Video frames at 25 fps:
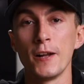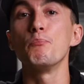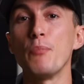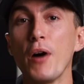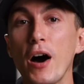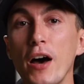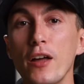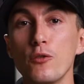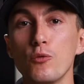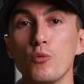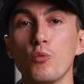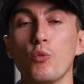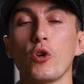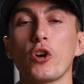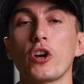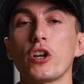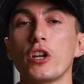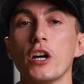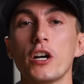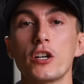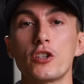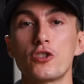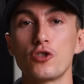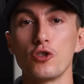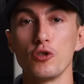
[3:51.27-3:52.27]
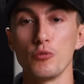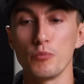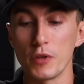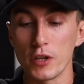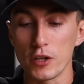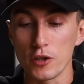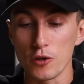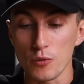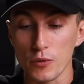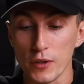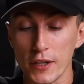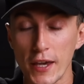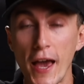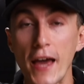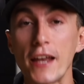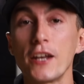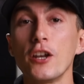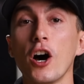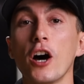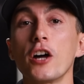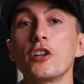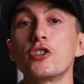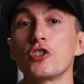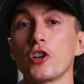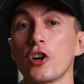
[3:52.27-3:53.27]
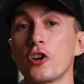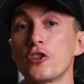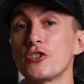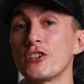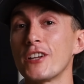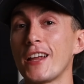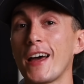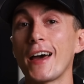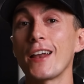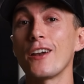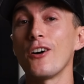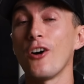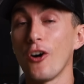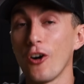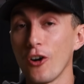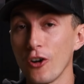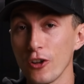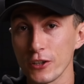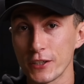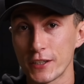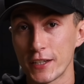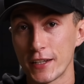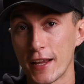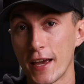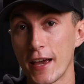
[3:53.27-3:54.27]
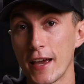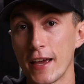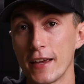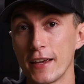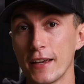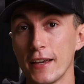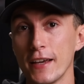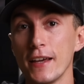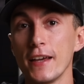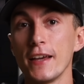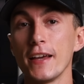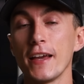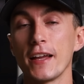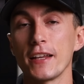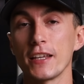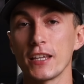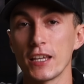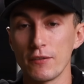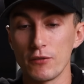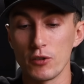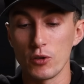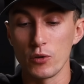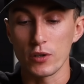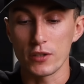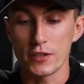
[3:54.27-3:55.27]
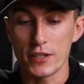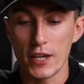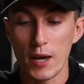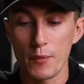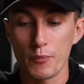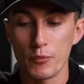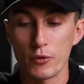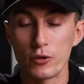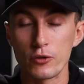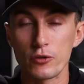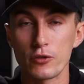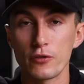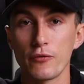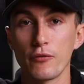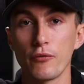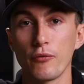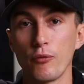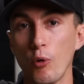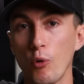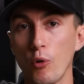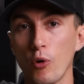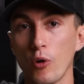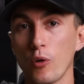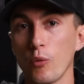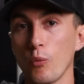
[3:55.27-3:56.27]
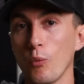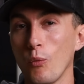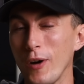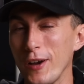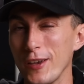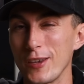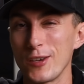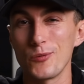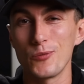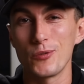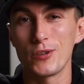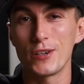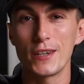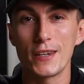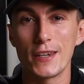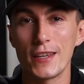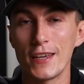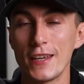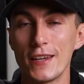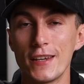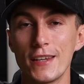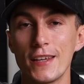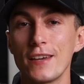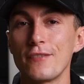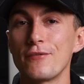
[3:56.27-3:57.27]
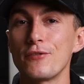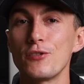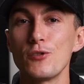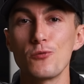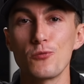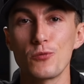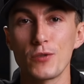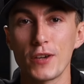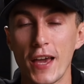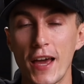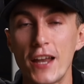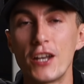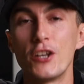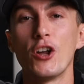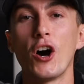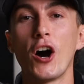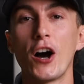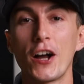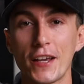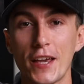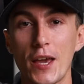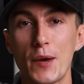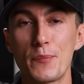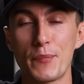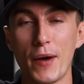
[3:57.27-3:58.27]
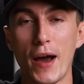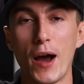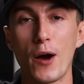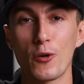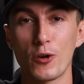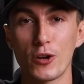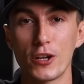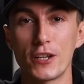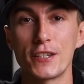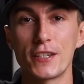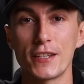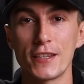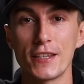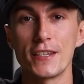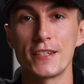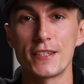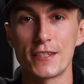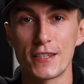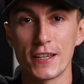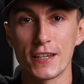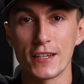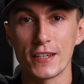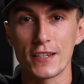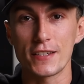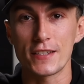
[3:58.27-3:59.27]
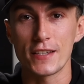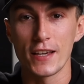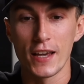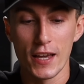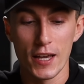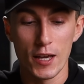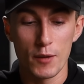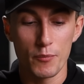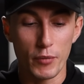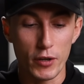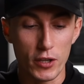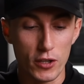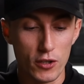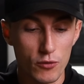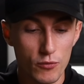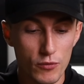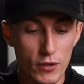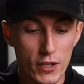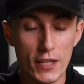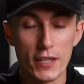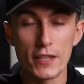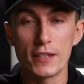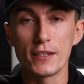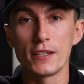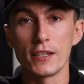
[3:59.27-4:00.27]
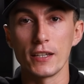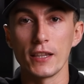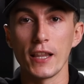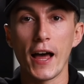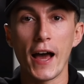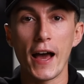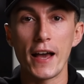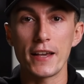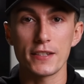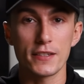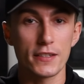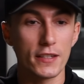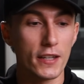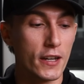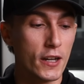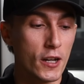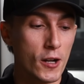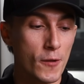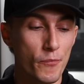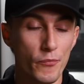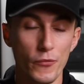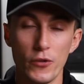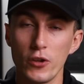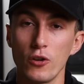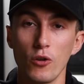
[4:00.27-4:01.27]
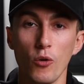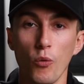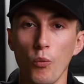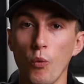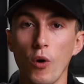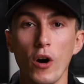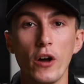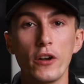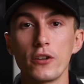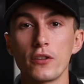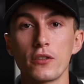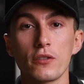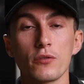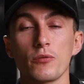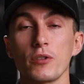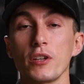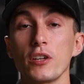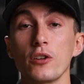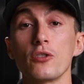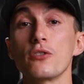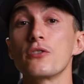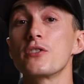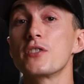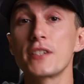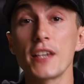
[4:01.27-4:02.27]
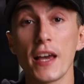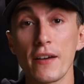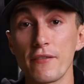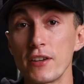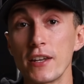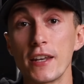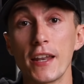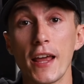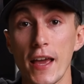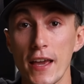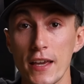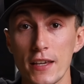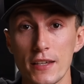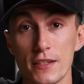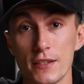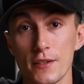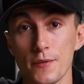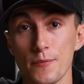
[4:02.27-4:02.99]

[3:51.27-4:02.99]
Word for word: But we're gonna assume that you cannot charge it at all today and give you examples for what you would need if you cannot get power into these things, but you need to last, 1, 3, or 7 days.